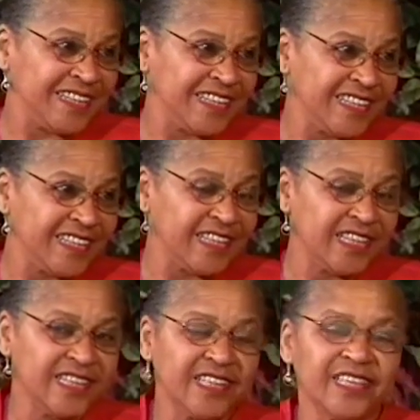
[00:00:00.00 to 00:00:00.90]
In a good
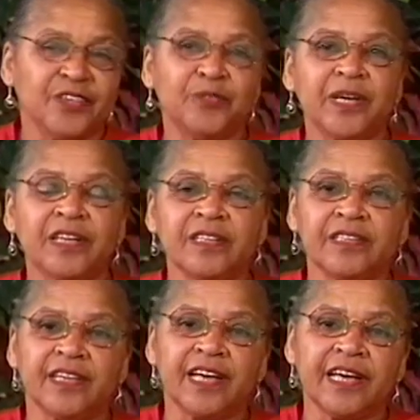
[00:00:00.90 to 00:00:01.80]
way.
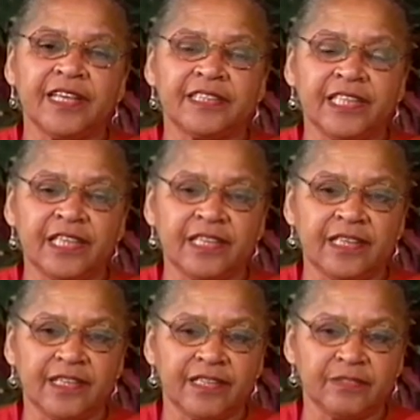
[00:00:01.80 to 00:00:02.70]
Well,
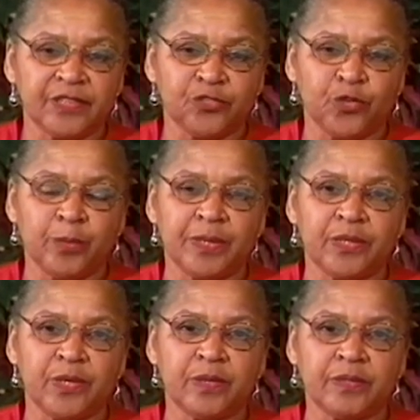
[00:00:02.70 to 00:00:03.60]
IIT was
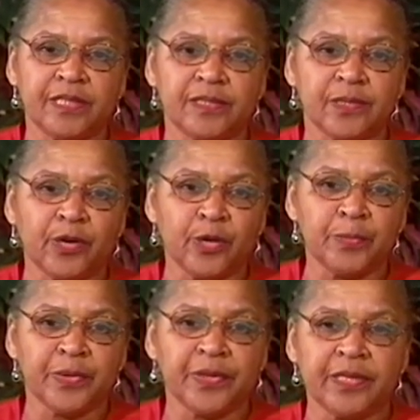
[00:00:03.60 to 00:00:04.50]
formerly known as
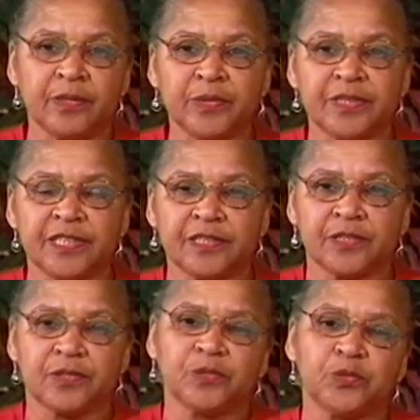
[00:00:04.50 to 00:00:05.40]
Armour and Lewis
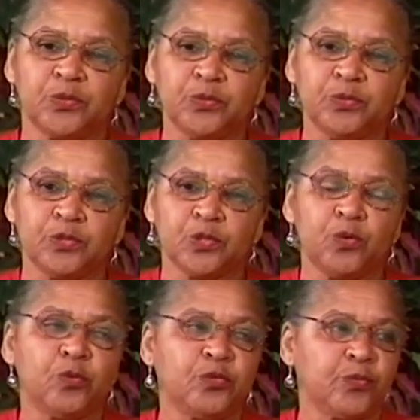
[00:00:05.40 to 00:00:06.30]
Institute, two
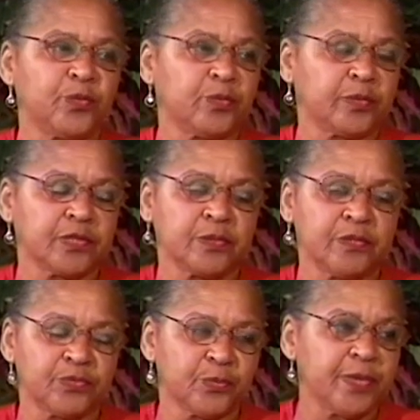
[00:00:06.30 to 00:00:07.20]
schools for
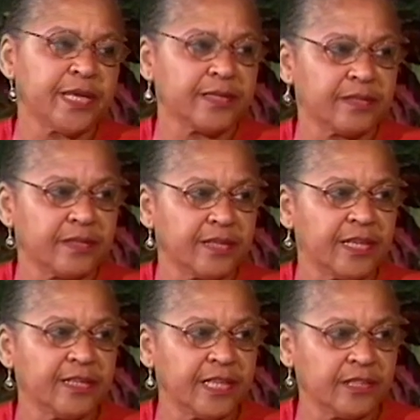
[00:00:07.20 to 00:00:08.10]
schools for men,
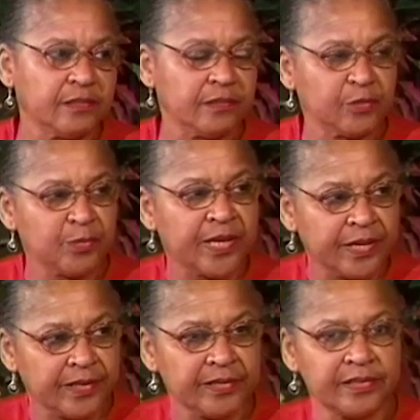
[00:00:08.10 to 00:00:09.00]
and they
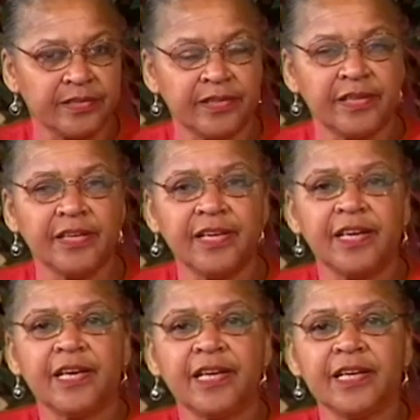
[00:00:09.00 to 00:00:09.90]
combined. Mm
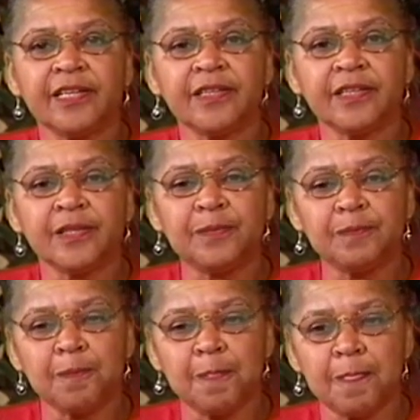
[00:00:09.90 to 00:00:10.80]
-hmm. And
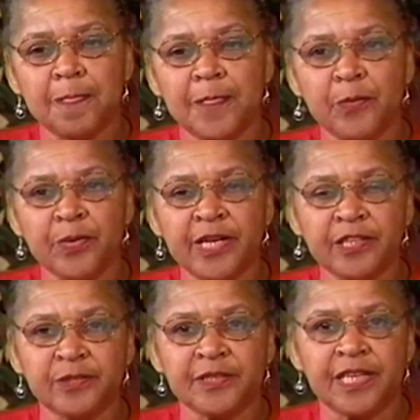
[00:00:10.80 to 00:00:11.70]
um, they were
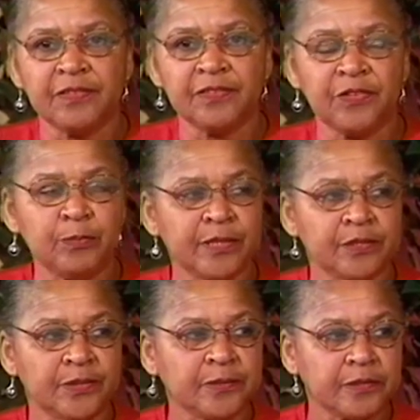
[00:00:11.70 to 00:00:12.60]
not used to having
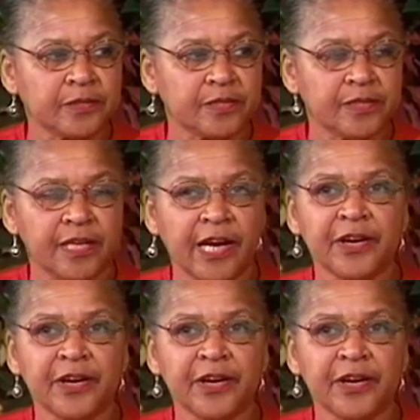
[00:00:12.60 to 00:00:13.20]
female students.